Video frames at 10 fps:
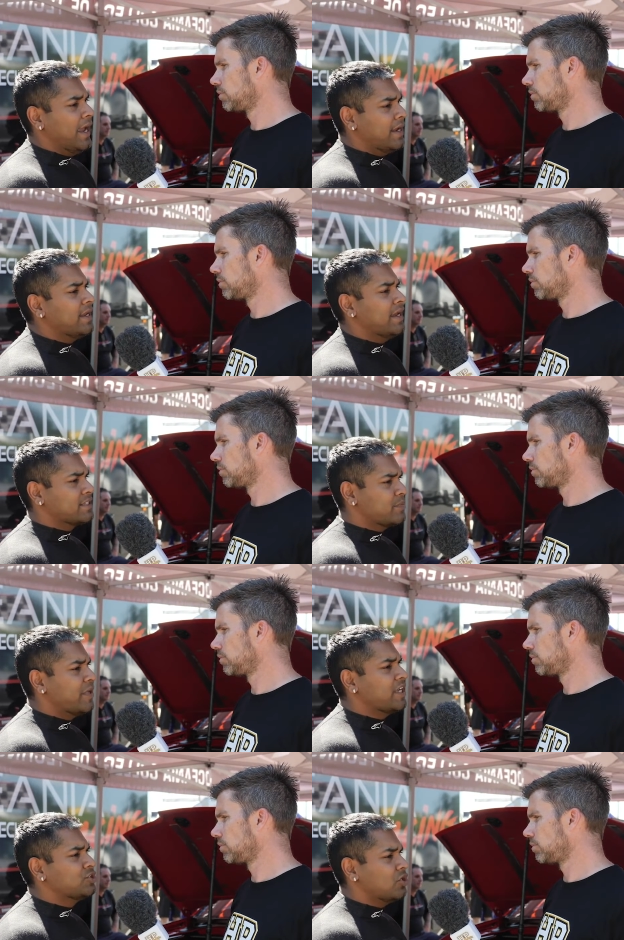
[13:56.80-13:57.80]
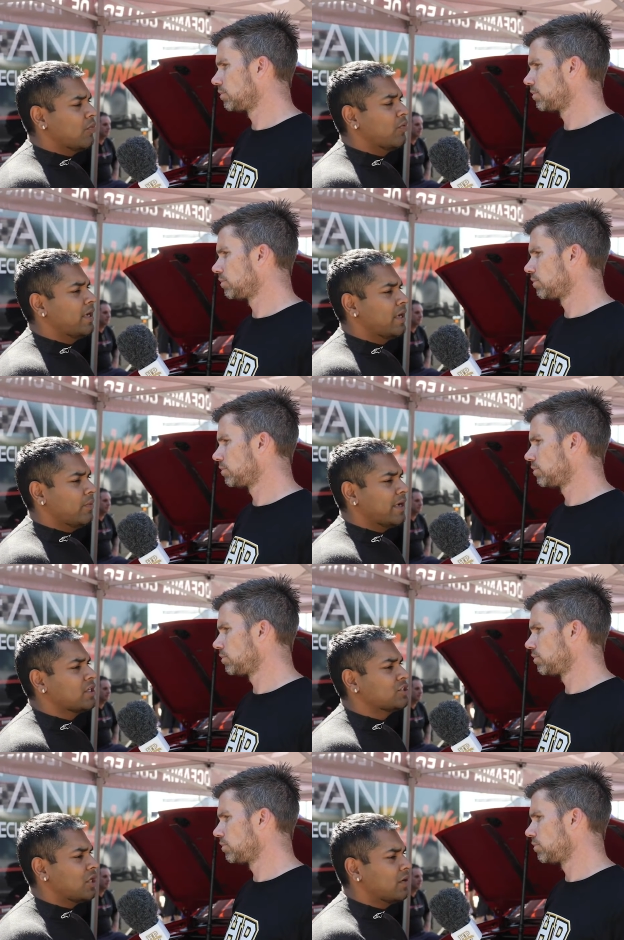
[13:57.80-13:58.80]
Speaker 1: And yeah, it's a big job. We're
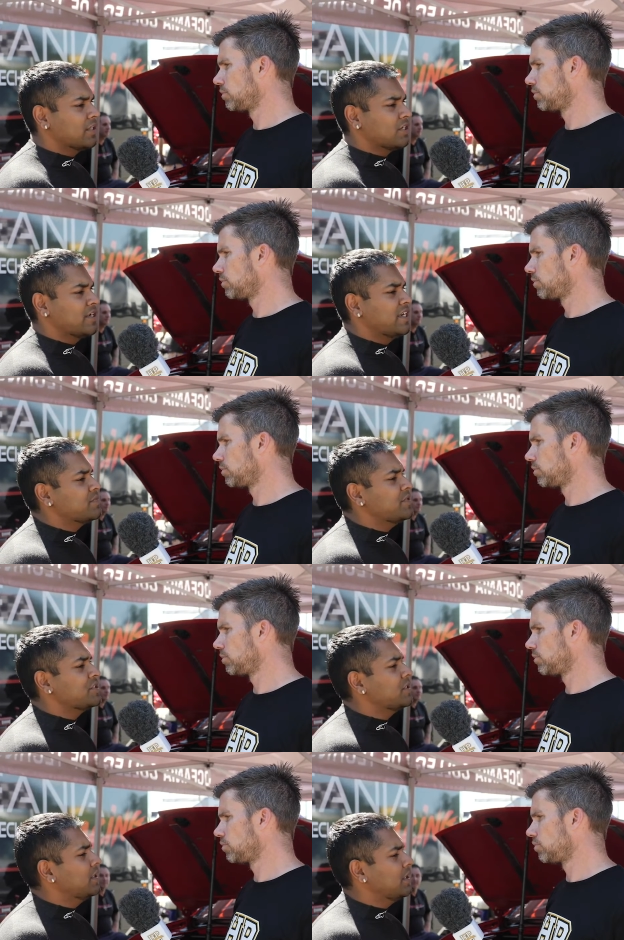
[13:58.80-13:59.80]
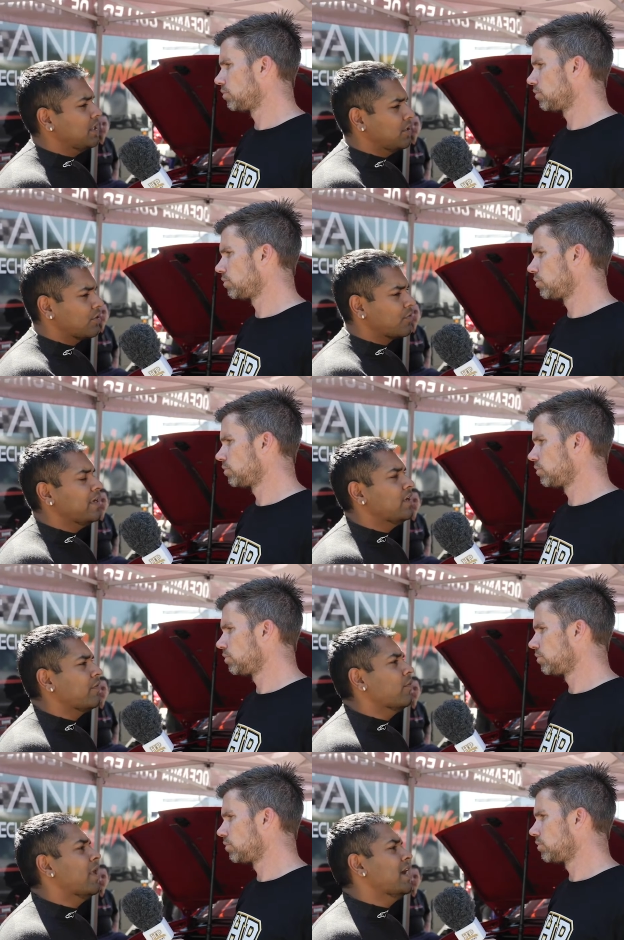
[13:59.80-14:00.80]
controlling the transmission in 3
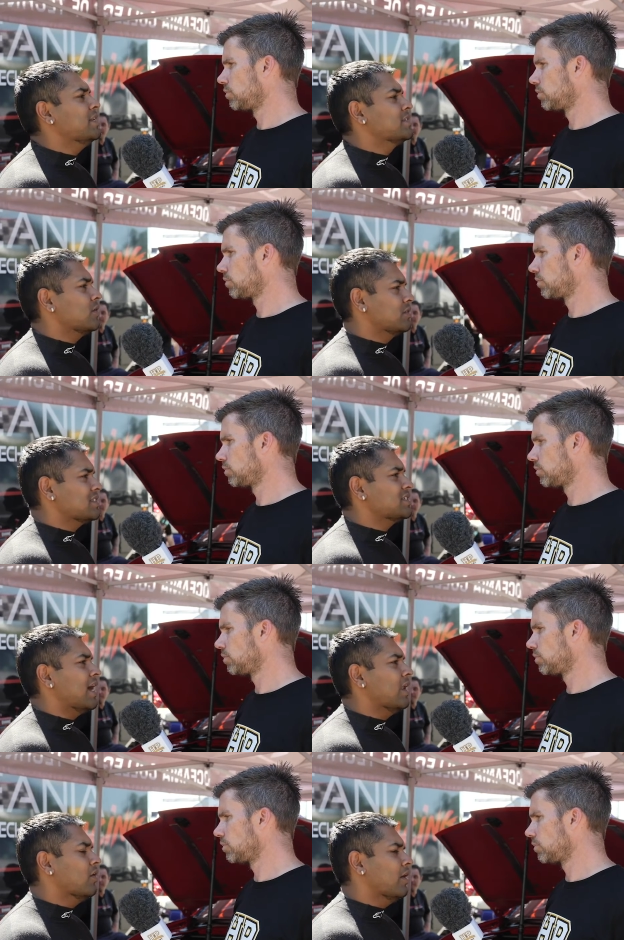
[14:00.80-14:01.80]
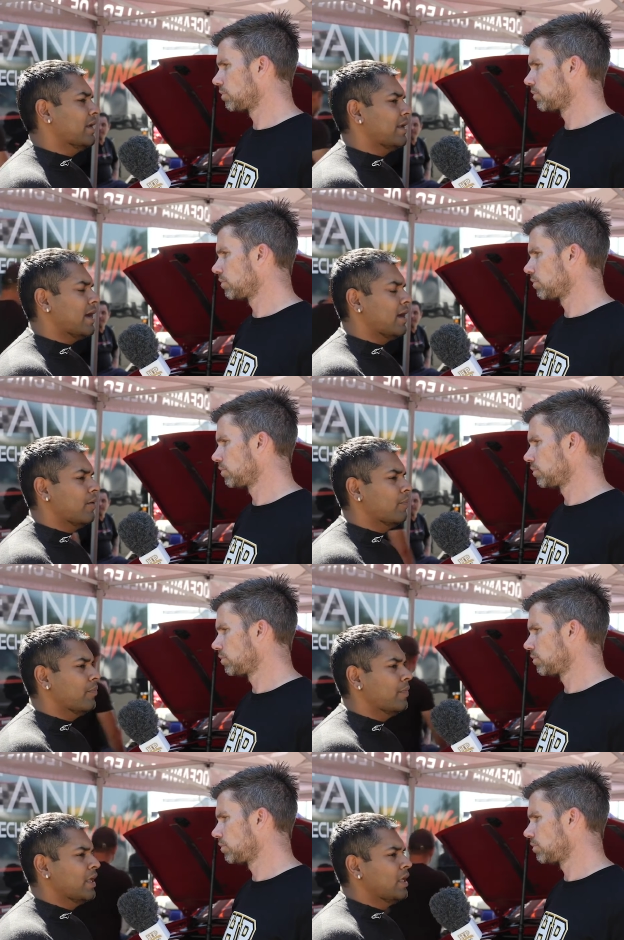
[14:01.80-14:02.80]
different ways on the start line.
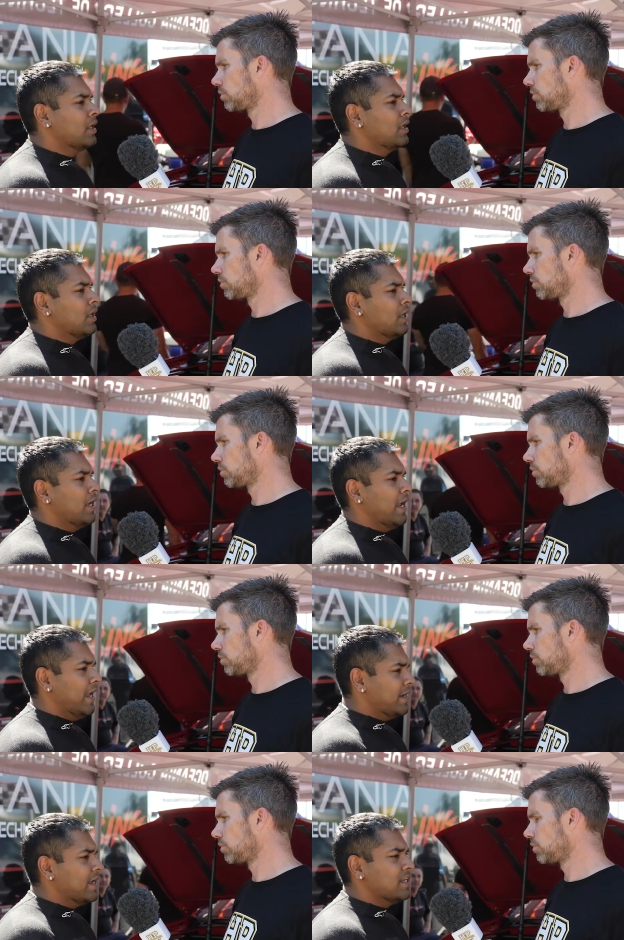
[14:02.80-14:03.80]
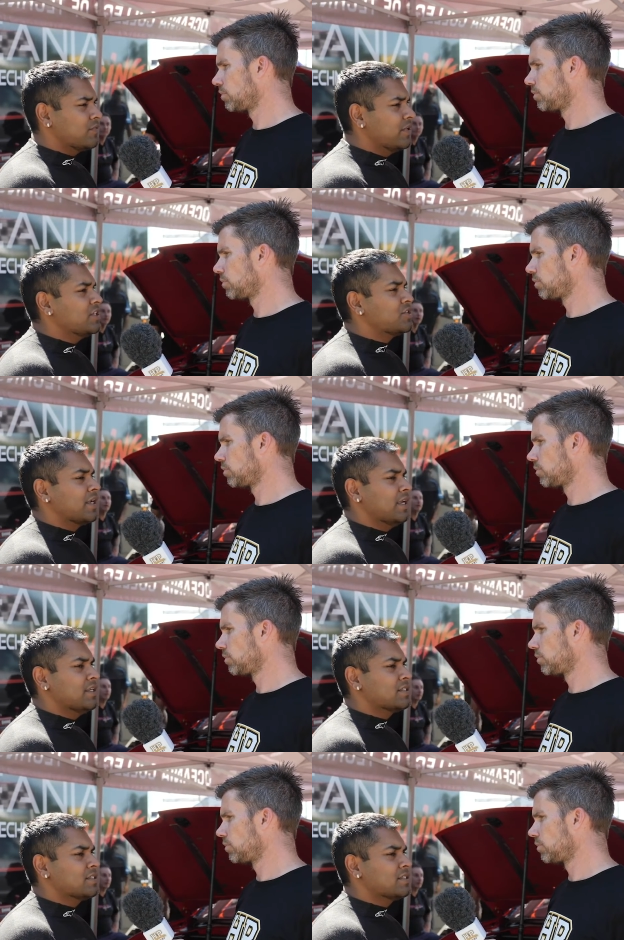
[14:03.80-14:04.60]
And yeah, it's really tricky.